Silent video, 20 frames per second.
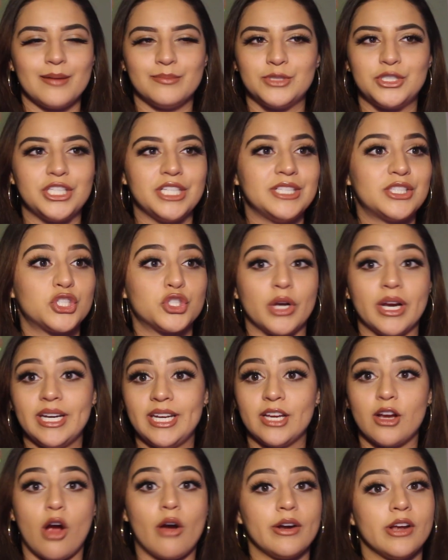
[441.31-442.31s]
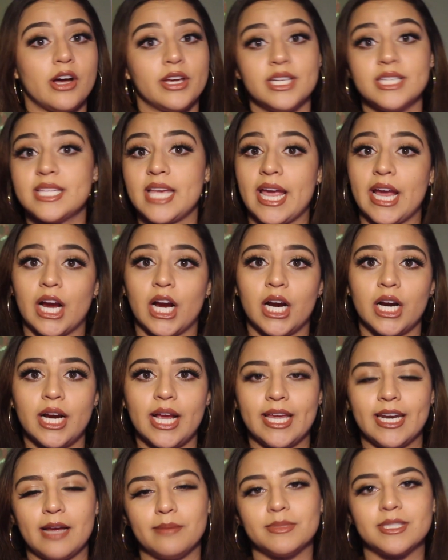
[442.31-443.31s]
she's straightening Ariana's hair
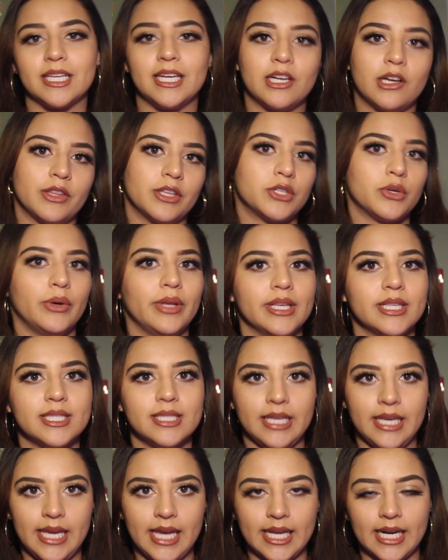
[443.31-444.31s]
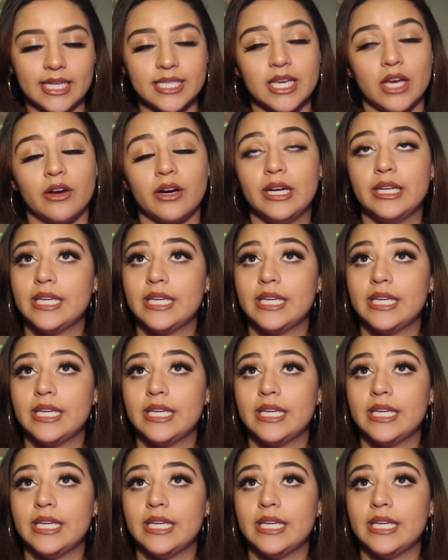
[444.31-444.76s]
and I'm sitting on the toilet seat and I tell her,